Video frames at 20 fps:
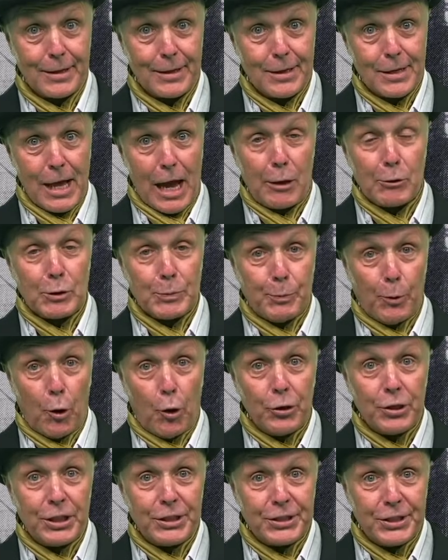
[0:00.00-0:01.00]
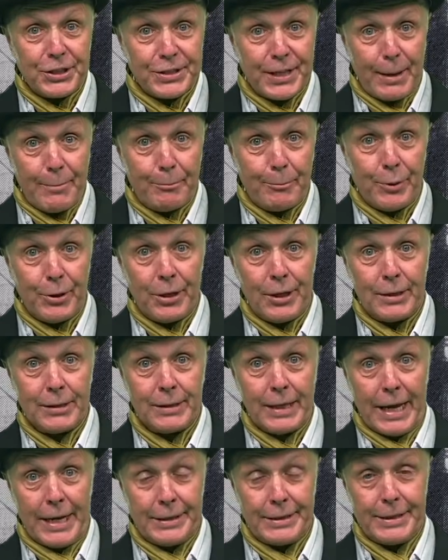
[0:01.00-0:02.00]
I was born in December
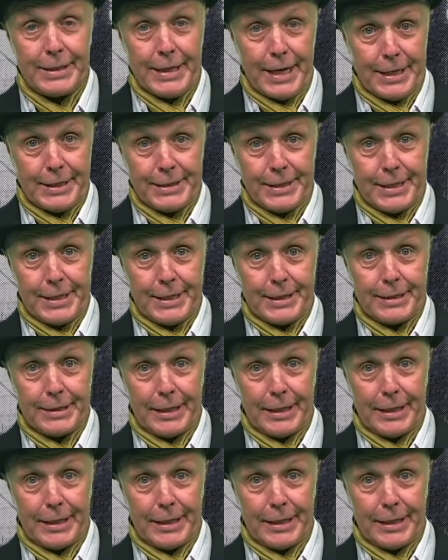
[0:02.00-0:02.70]
1818,